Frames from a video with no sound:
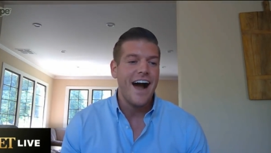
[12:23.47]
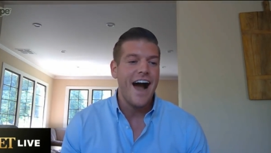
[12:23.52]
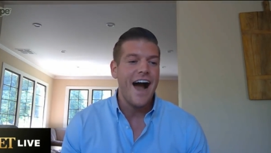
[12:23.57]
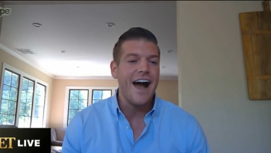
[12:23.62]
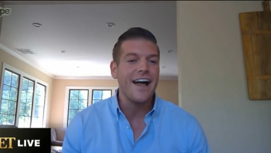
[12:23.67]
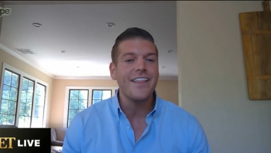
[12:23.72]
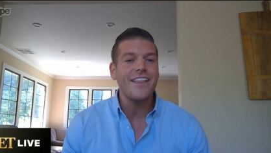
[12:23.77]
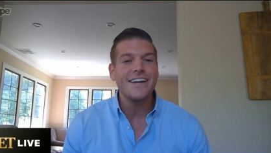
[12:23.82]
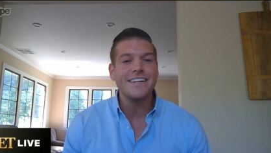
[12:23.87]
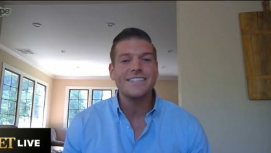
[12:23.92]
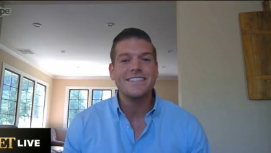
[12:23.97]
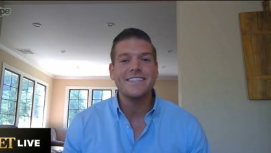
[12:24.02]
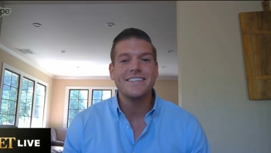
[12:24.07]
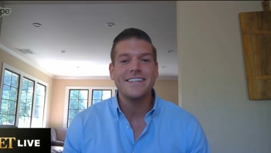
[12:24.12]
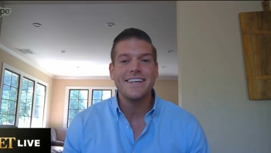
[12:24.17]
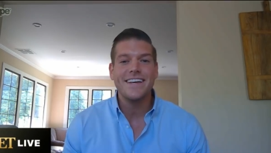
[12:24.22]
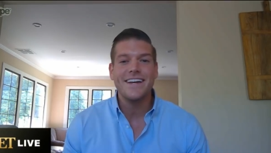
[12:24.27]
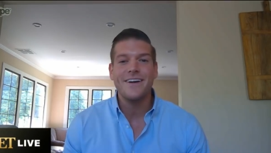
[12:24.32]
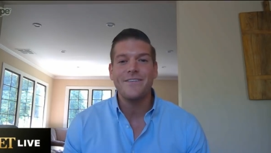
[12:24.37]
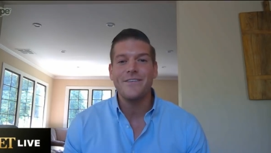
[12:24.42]
I like to
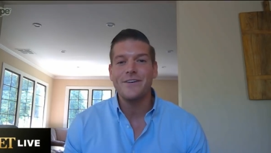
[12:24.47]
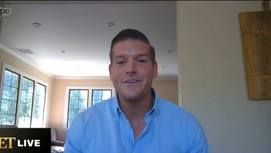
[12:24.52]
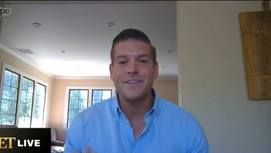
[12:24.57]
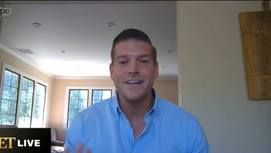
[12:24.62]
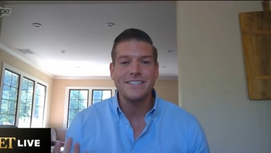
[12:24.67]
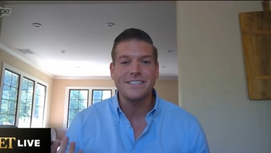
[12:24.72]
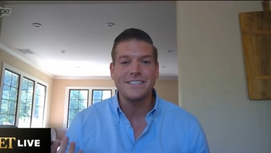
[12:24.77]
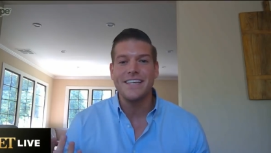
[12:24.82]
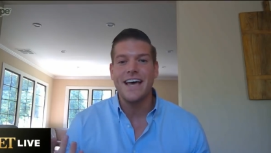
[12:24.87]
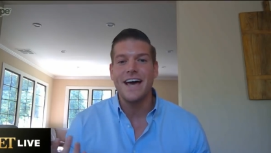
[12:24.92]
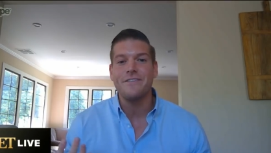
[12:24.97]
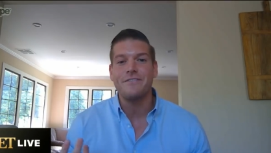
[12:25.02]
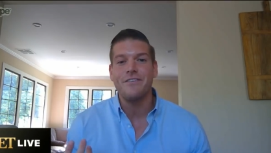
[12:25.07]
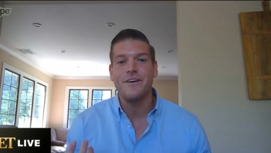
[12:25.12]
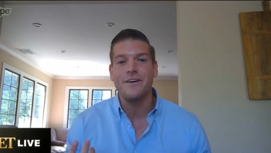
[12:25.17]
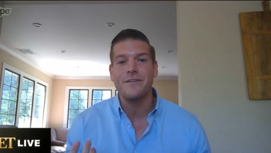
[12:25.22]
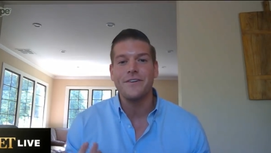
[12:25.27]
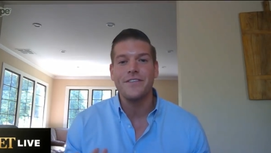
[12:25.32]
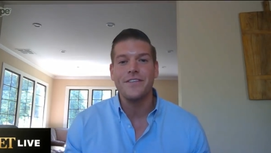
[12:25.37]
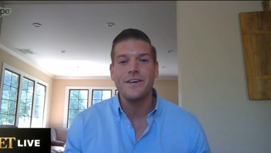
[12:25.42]
think I would have like just had
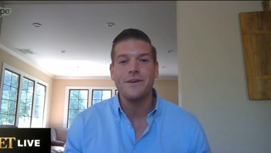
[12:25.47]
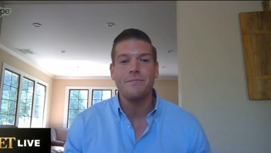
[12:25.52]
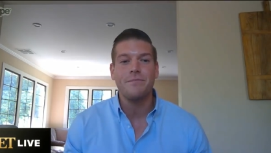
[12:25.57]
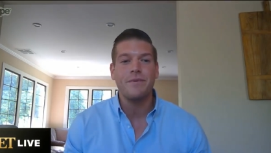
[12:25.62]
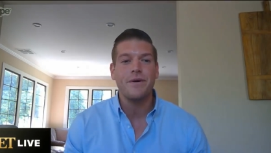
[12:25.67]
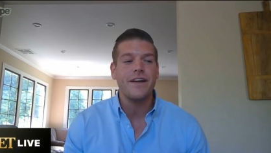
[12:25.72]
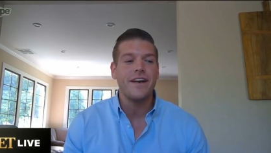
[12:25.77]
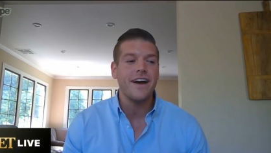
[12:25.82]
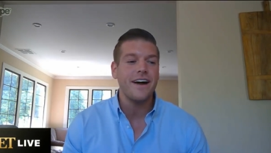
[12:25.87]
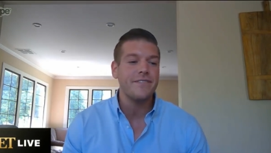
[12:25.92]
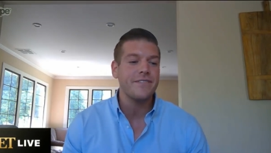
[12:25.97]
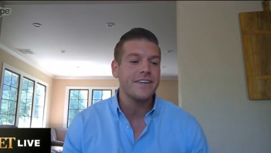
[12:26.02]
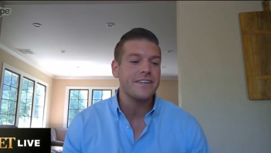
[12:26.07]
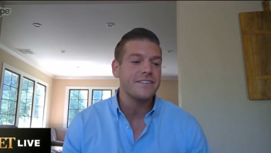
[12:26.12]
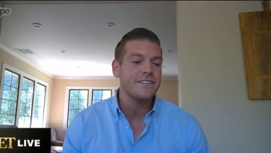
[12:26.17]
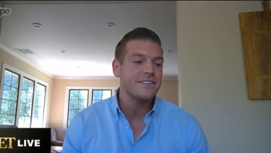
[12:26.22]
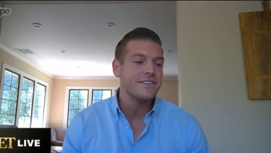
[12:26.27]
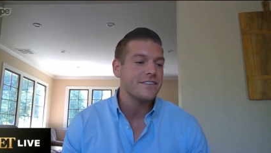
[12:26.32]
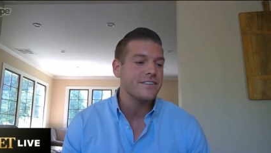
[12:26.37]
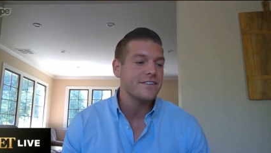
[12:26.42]
fun with it, but I
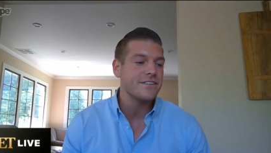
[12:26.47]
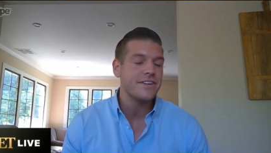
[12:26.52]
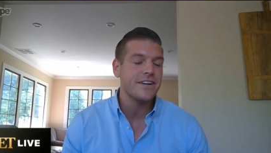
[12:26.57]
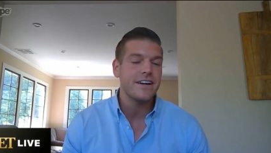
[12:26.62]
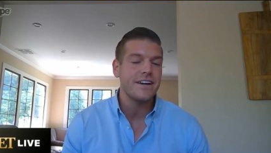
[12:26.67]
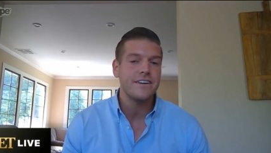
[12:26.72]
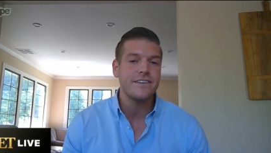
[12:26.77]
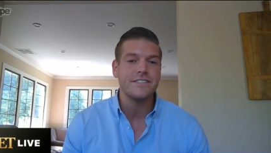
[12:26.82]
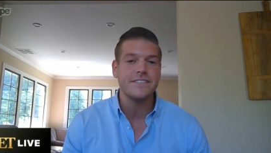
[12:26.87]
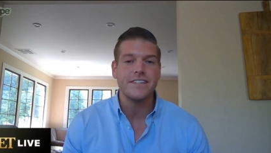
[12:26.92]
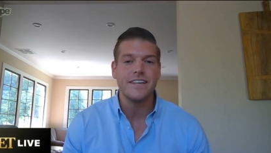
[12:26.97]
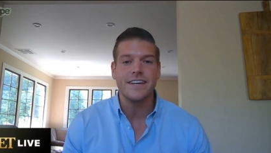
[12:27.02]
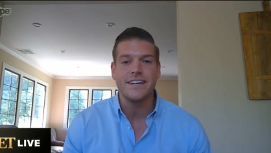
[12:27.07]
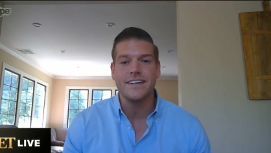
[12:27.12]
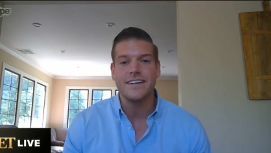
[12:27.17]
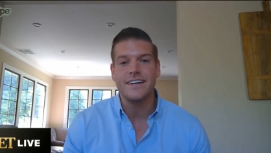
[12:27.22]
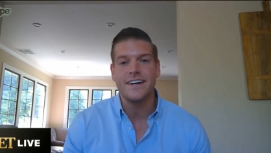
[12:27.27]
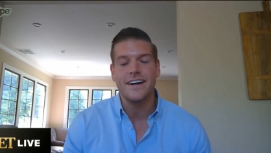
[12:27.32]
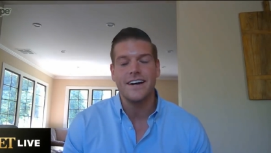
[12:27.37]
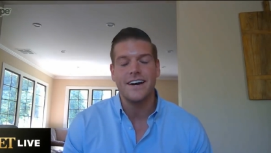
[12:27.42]
mean, who knows? Like
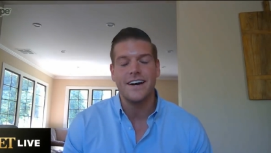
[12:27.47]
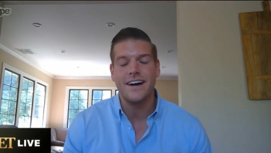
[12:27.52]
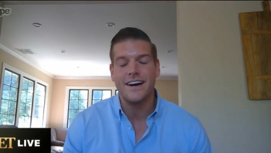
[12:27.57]
I.